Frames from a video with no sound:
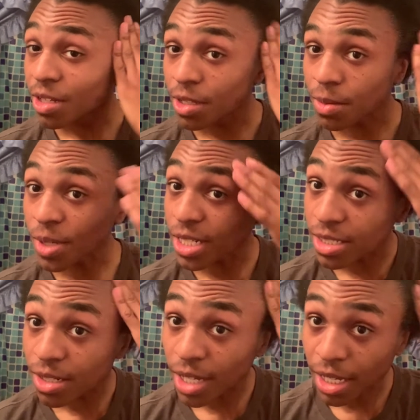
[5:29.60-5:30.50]
but it's
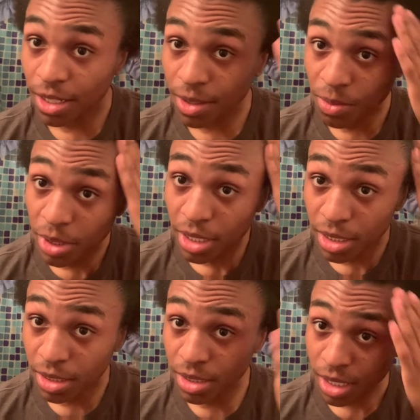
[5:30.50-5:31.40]
okay
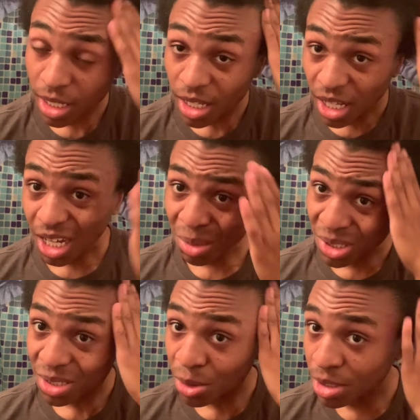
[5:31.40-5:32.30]
because I'm
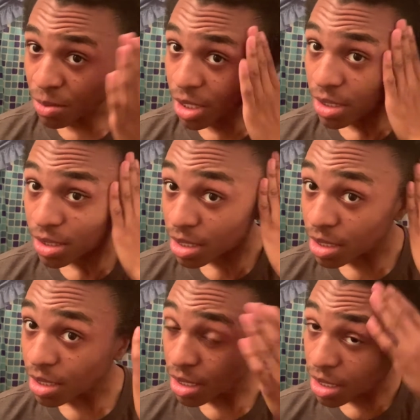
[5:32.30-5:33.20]
just going to work.
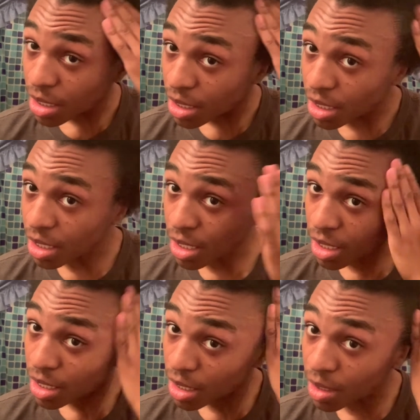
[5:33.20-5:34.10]

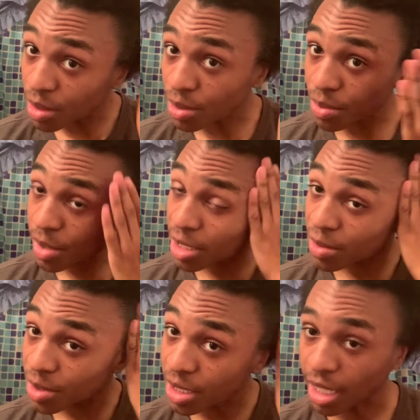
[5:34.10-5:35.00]
I don't
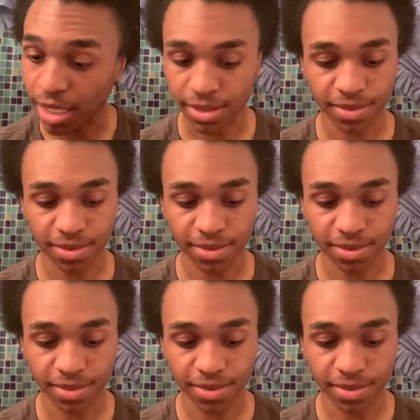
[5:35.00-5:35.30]
really have